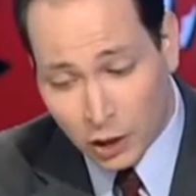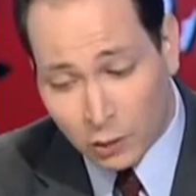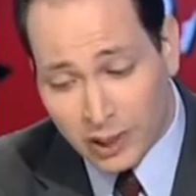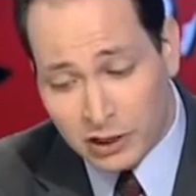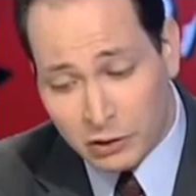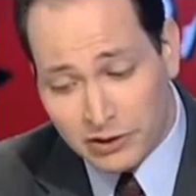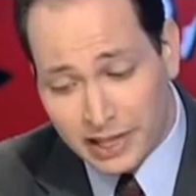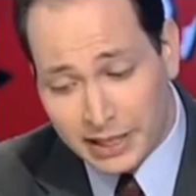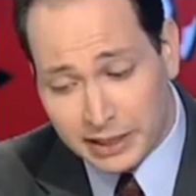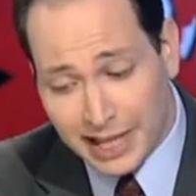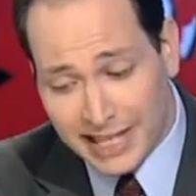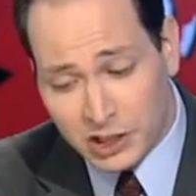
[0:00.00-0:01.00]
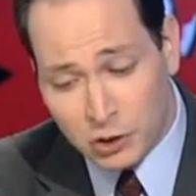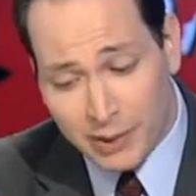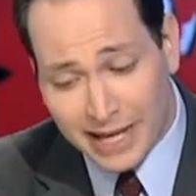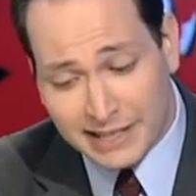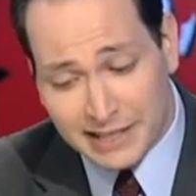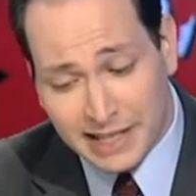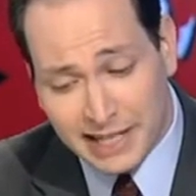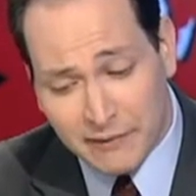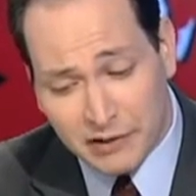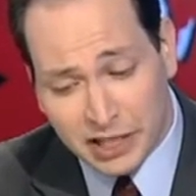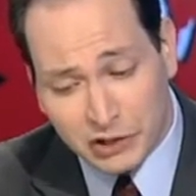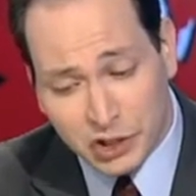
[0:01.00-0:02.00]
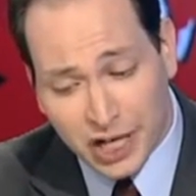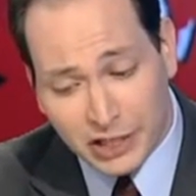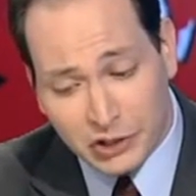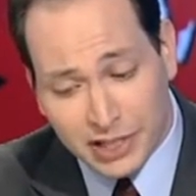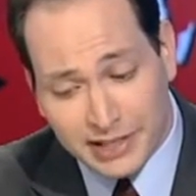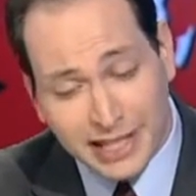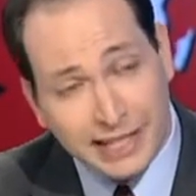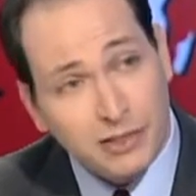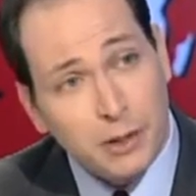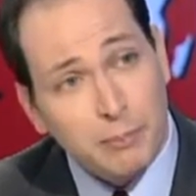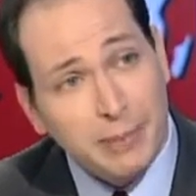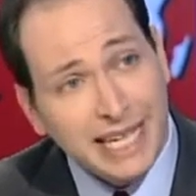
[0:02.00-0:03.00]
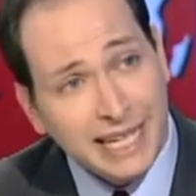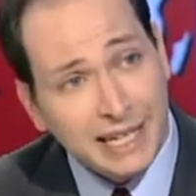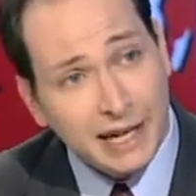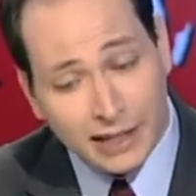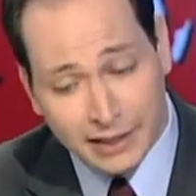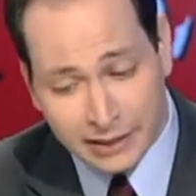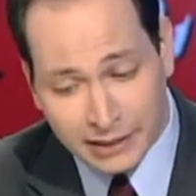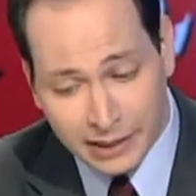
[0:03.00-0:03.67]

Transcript: we learned that unless you make significant changes in the media,